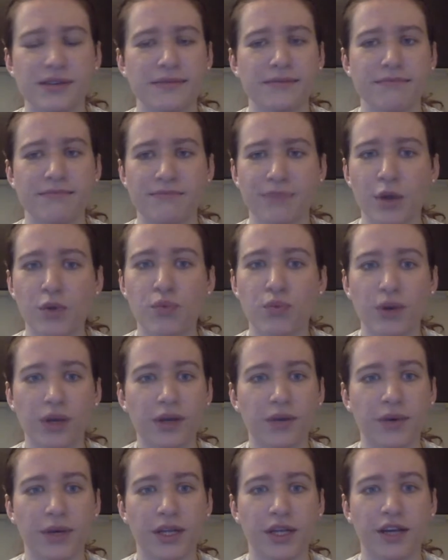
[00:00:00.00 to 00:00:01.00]
be
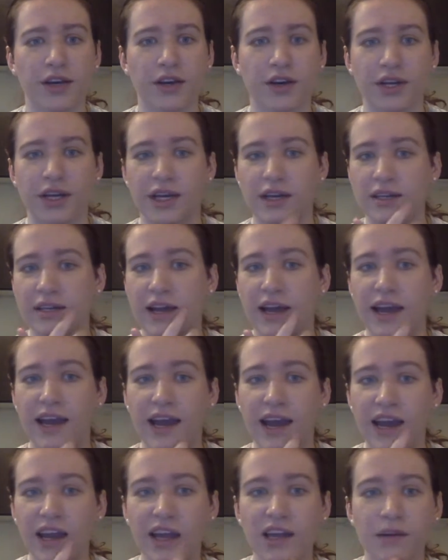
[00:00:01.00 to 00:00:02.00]
really courteous.
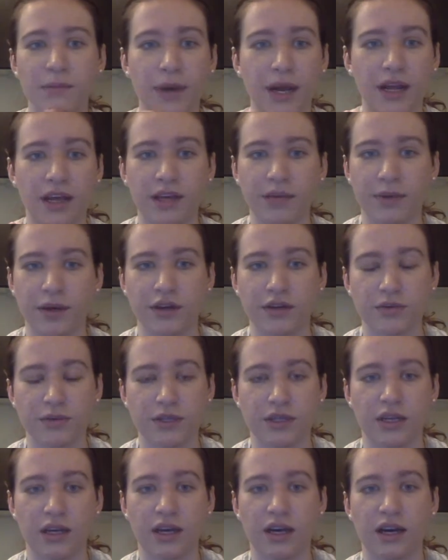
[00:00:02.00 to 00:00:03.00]
I had a bad experience
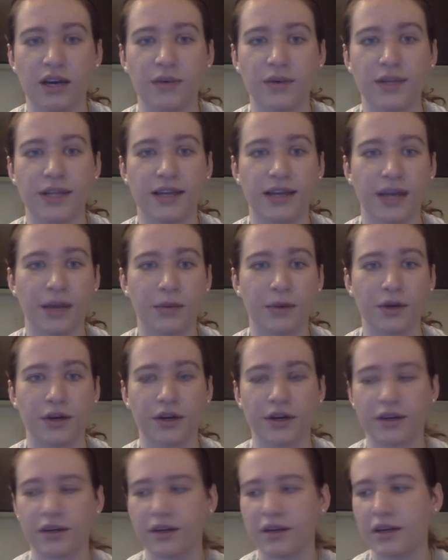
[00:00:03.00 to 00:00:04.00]
with a
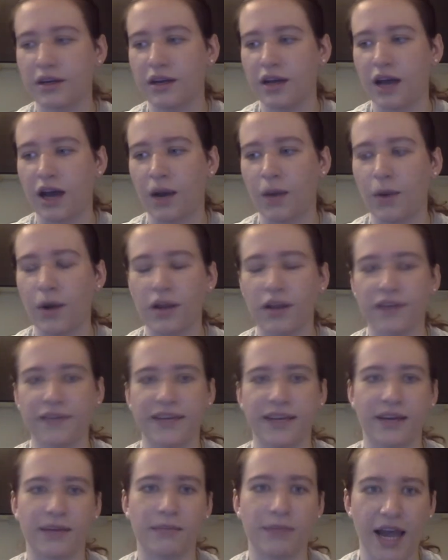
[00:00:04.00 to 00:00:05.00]
neighbor while
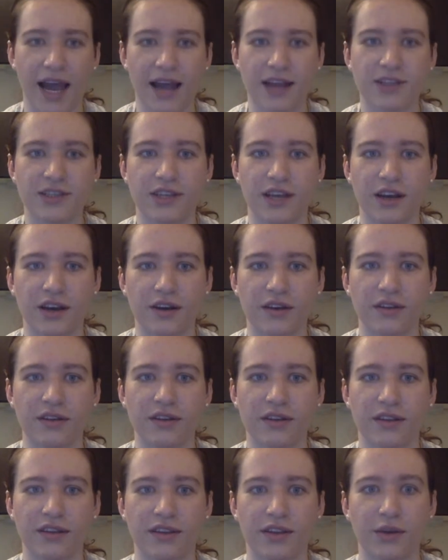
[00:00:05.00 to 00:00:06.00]
living in
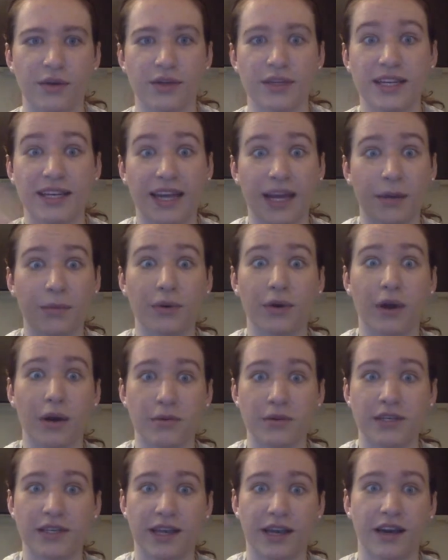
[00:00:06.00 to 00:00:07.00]
Blackstone. There was a neighbor
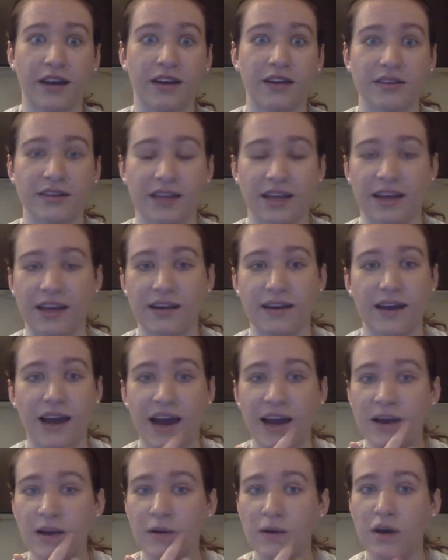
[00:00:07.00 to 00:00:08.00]
upstairs, and
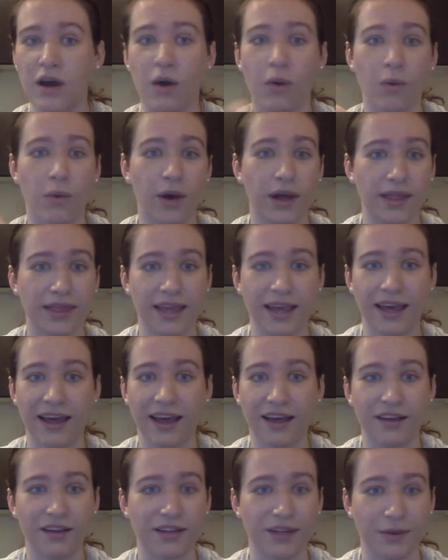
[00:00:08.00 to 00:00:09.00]
I don't know what the
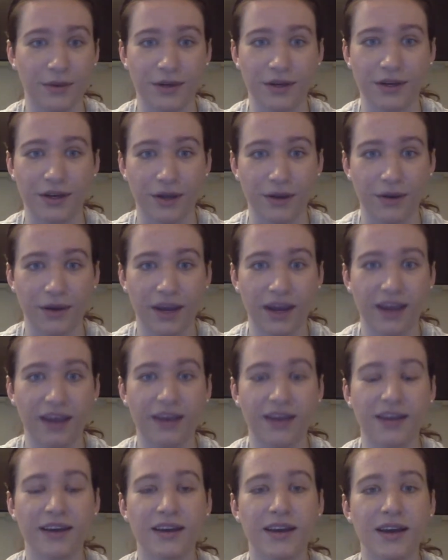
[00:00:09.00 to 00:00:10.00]
hell they were
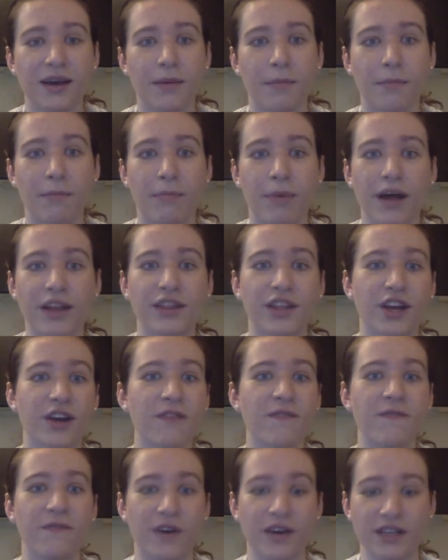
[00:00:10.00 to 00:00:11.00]
doing, but
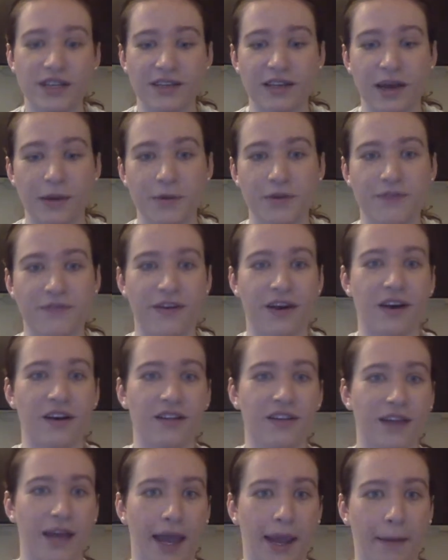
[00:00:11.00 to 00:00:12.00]
their footsteps
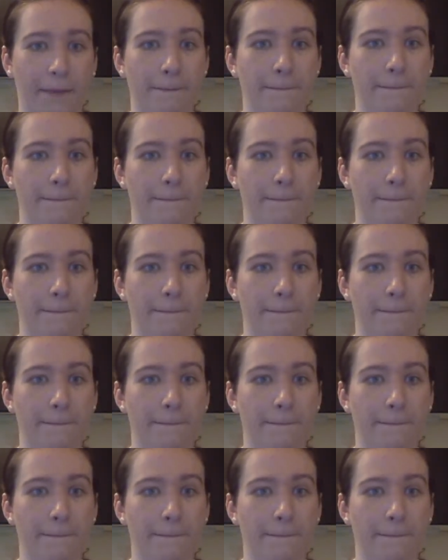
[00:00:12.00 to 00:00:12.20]
felt like